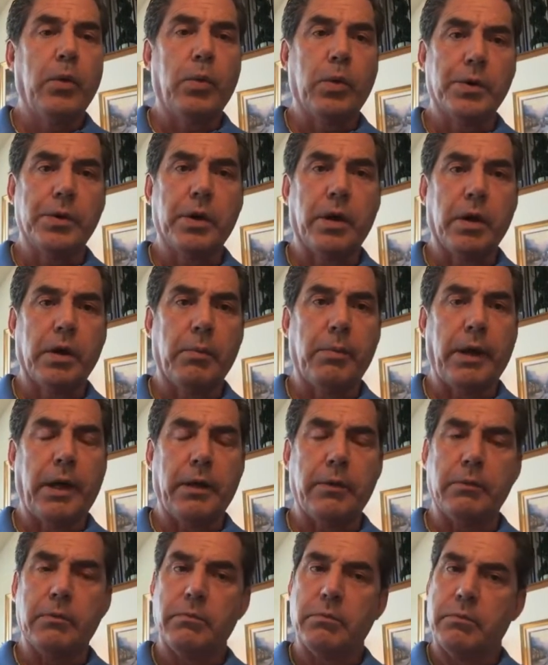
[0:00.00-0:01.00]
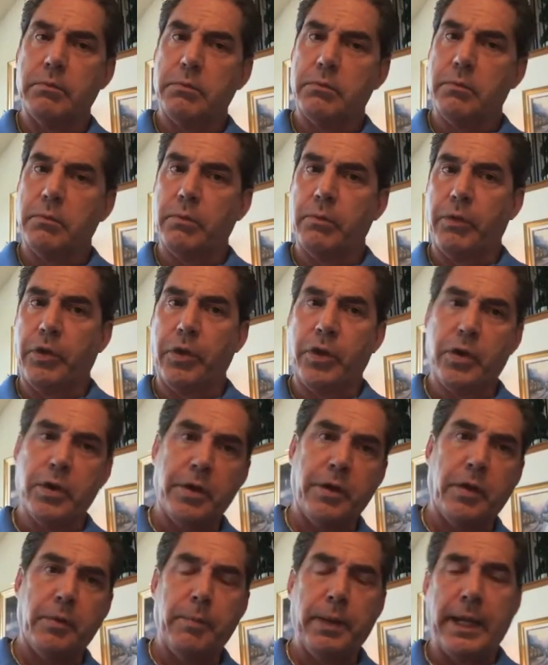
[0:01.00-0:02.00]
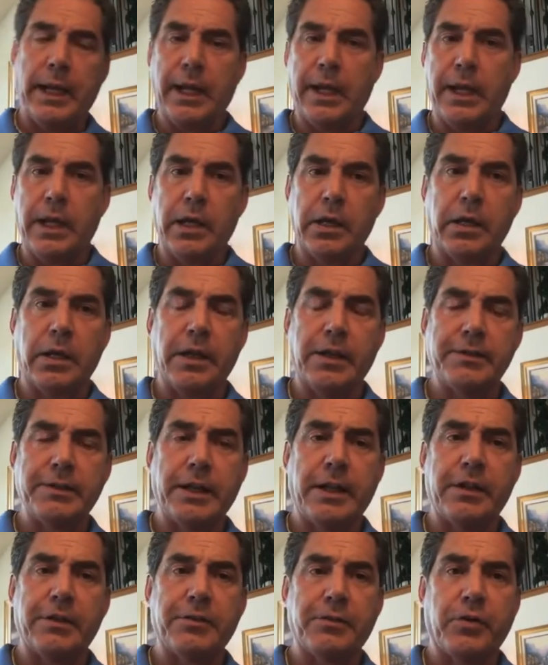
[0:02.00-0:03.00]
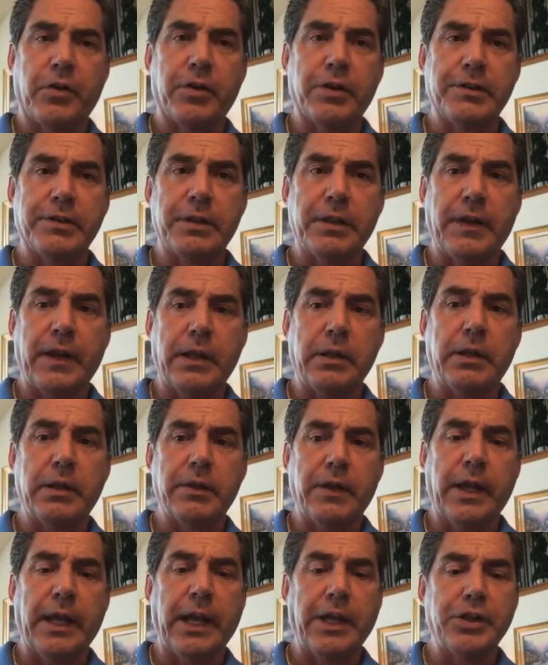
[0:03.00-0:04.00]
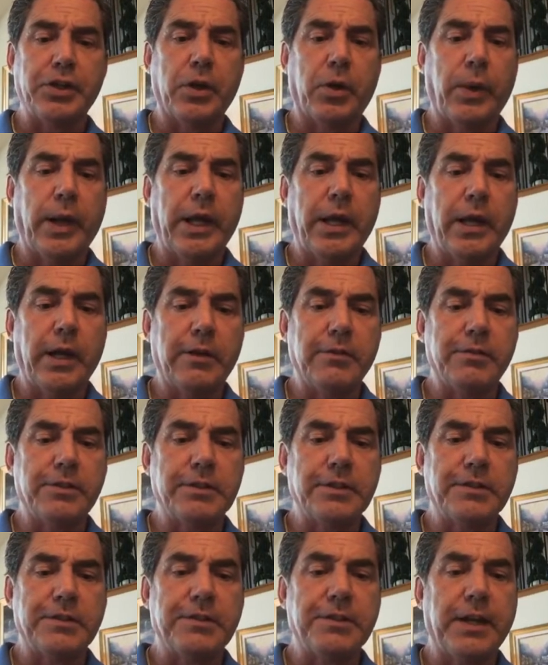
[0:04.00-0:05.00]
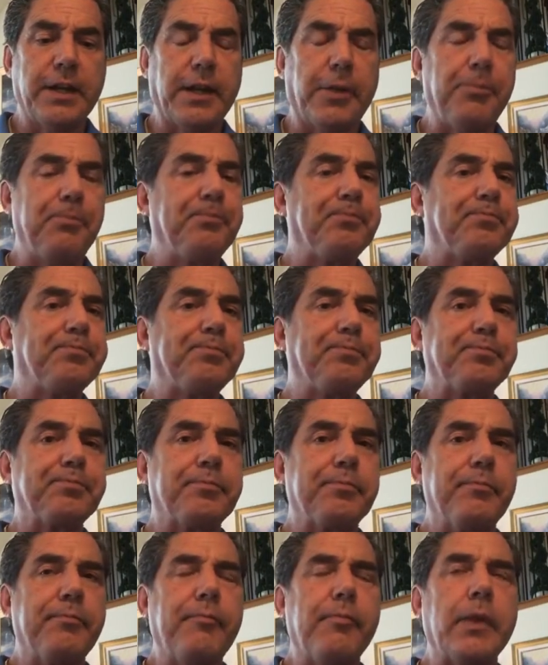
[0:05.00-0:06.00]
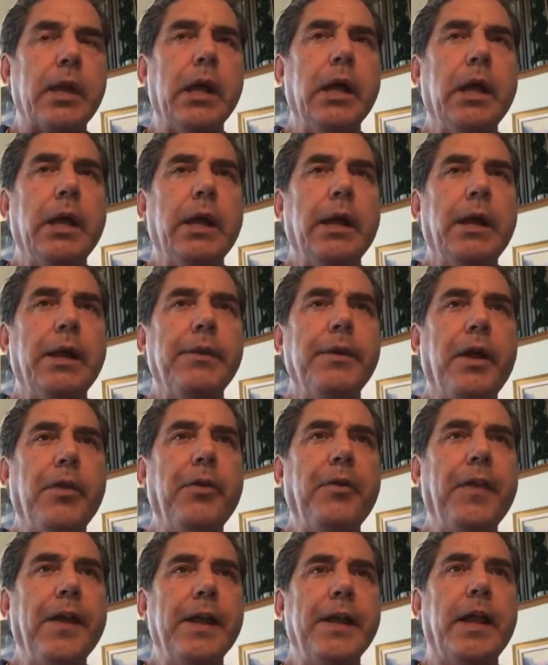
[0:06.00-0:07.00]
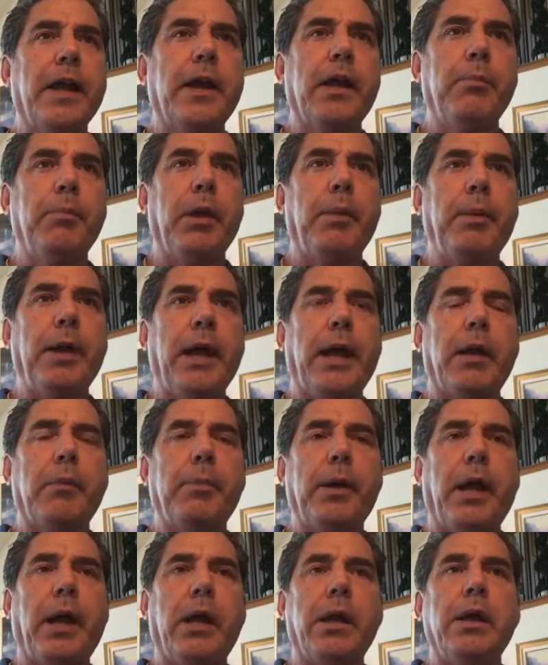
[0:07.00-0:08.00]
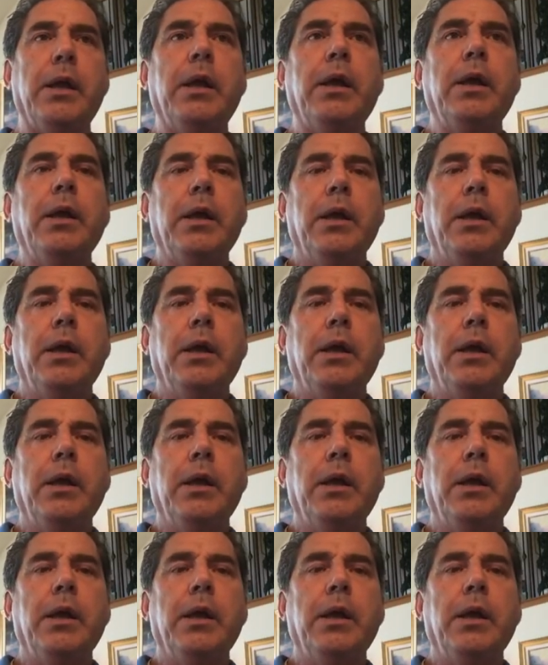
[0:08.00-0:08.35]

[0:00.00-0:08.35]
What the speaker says: We'll talk about the good, the bad, and the ugly as far as the HOA goes in just a second. Another thing that could be bad about